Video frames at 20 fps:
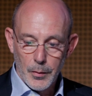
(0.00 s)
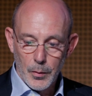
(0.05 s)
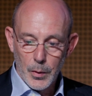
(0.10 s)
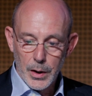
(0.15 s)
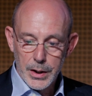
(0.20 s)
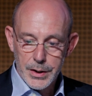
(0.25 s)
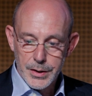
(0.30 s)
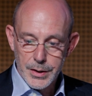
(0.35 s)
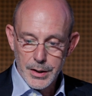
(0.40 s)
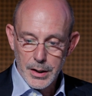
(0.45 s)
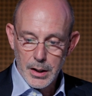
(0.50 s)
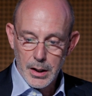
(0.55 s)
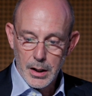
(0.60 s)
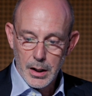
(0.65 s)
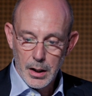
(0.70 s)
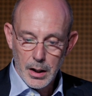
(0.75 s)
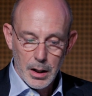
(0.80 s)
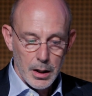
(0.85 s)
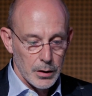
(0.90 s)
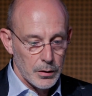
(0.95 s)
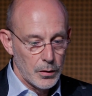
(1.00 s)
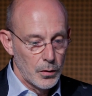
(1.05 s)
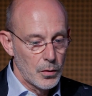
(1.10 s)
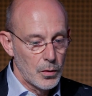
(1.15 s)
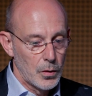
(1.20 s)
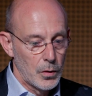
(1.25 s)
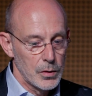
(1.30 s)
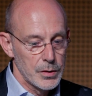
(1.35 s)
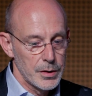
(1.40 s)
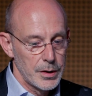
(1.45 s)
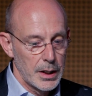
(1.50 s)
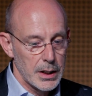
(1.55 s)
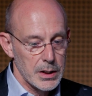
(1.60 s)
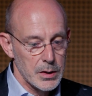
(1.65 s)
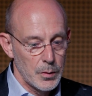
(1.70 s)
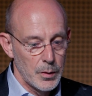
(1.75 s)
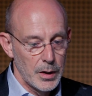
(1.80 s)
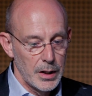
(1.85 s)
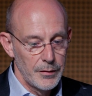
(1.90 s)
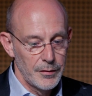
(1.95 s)
which Alcon calls the
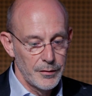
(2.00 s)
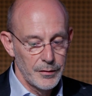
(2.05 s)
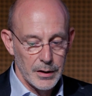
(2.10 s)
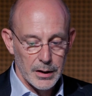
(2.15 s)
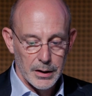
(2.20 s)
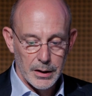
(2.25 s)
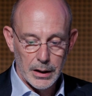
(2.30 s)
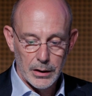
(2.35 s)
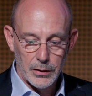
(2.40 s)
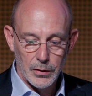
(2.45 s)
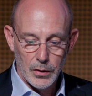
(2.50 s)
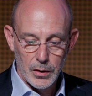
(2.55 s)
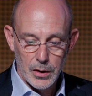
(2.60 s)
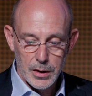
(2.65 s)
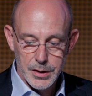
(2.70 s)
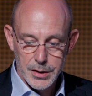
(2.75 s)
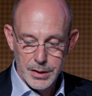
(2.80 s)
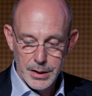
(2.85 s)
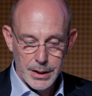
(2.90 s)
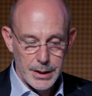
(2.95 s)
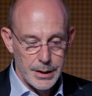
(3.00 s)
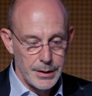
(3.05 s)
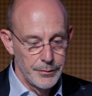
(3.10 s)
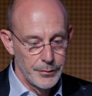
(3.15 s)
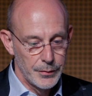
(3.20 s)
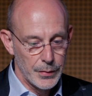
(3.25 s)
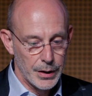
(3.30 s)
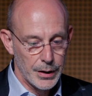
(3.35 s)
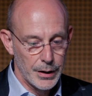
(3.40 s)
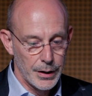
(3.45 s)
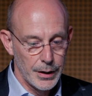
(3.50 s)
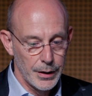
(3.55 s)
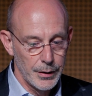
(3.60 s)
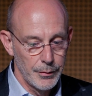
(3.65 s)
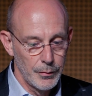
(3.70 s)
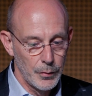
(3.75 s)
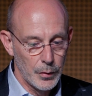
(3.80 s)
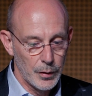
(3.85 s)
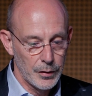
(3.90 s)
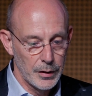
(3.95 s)
X-wave technology,
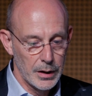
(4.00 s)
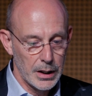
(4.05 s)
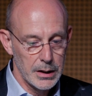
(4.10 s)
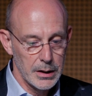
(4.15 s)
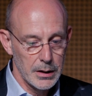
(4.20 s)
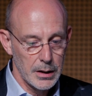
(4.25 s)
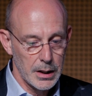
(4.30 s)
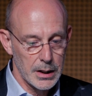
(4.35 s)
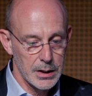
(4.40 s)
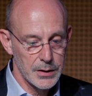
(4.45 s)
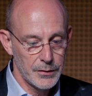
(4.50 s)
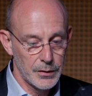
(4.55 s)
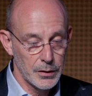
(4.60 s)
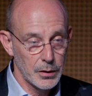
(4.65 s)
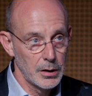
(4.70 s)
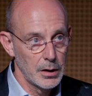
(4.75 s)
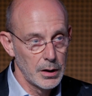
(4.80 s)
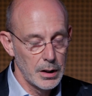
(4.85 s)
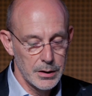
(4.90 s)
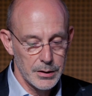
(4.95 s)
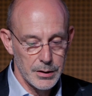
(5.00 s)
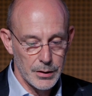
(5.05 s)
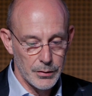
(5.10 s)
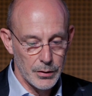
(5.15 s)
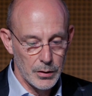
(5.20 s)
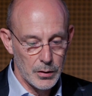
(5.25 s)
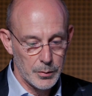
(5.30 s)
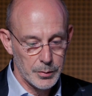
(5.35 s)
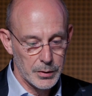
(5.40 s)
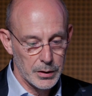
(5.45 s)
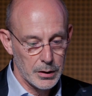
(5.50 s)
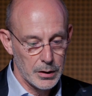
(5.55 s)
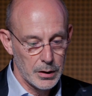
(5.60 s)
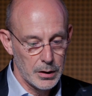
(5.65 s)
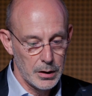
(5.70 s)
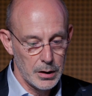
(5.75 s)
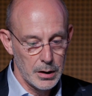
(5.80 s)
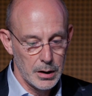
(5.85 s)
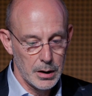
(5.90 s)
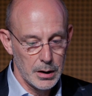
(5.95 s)
with an aspherical anterior
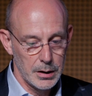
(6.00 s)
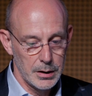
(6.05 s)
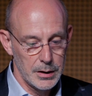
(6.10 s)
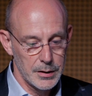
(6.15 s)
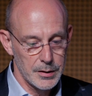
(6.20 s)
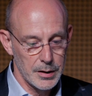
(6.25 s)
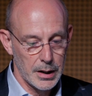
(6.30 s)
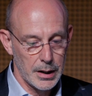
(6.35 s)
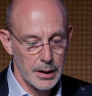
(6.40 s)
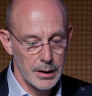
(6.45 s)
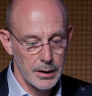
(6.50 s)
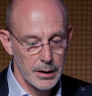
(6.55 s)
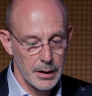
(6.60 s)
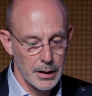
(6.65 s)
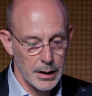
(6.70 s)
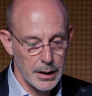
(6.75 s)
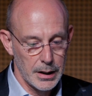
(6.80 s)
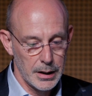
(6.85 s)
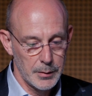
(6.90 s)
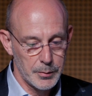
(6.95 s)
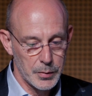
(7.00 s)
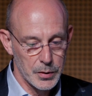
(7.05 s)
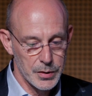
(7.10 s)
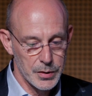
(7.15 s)
optical design and a